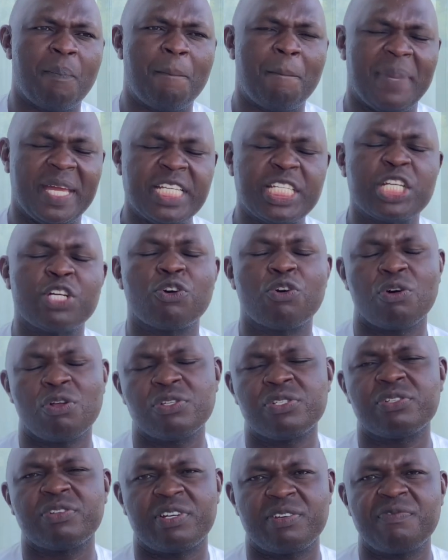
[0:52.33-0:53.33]

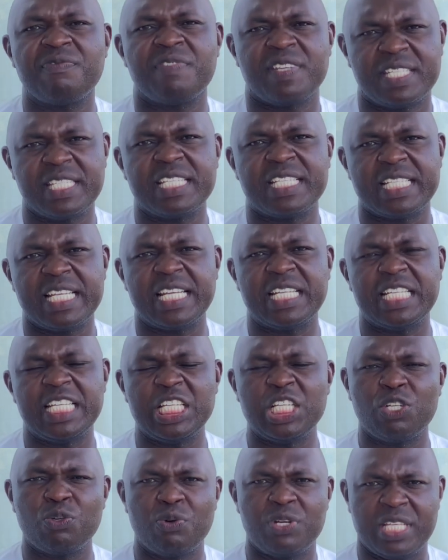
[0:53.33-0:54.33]
Pentecost Revisited
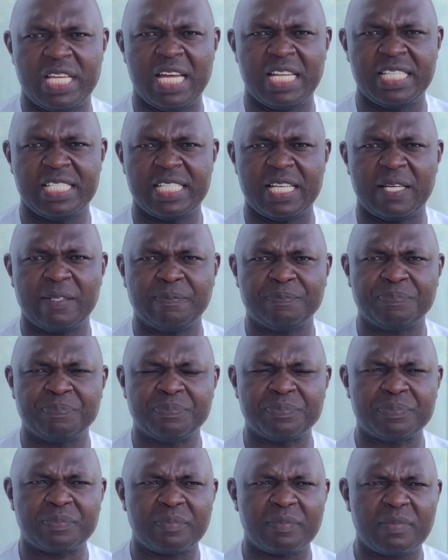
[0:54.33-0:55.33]
in Luo Nyanza.
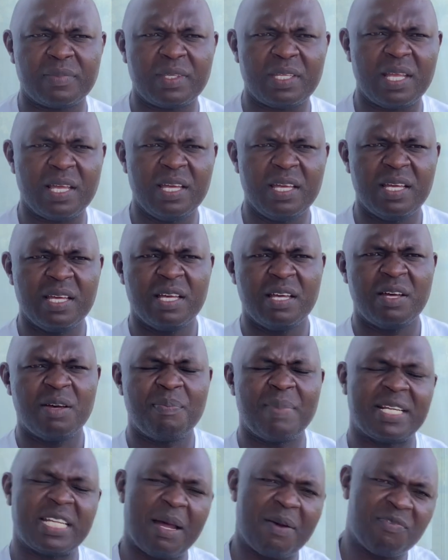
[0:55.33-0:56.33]

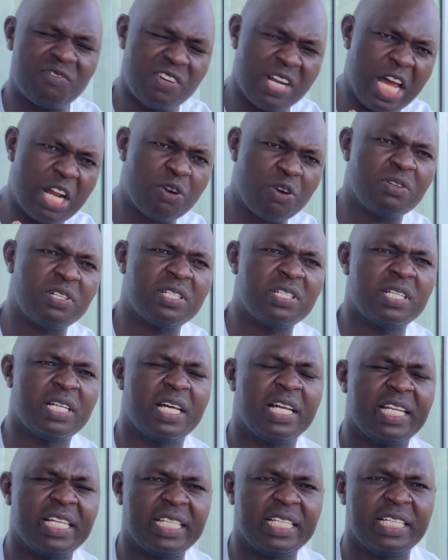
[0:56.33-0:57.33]
But I've narrowed
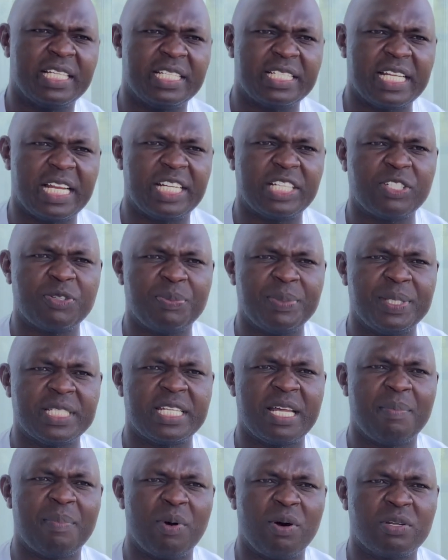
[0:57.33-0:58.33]
it a little bit
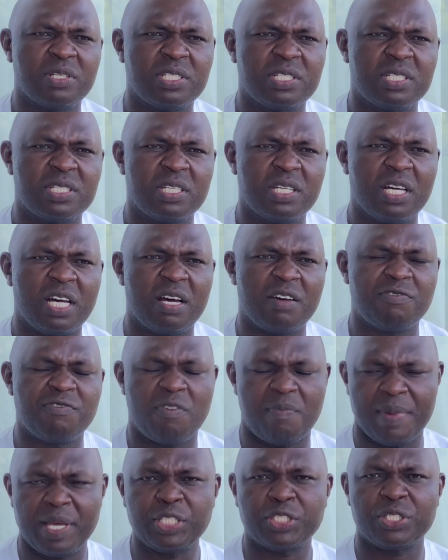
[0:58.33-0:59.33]
about
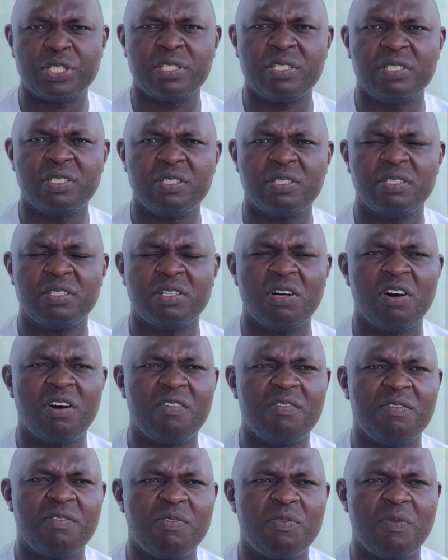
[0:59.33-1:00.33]
formation
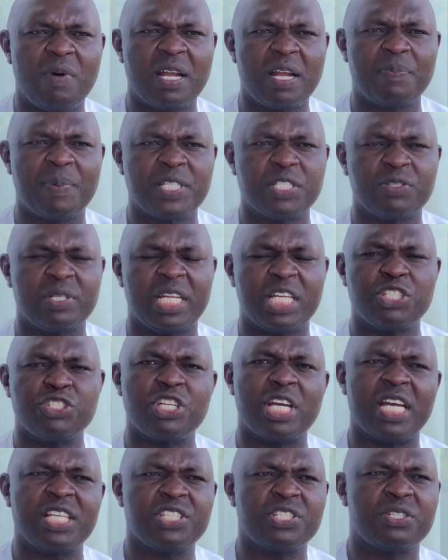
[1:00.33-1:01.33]
of one particular
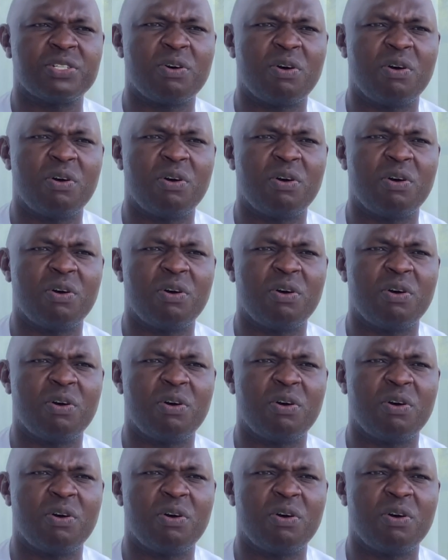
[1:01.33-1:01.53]
church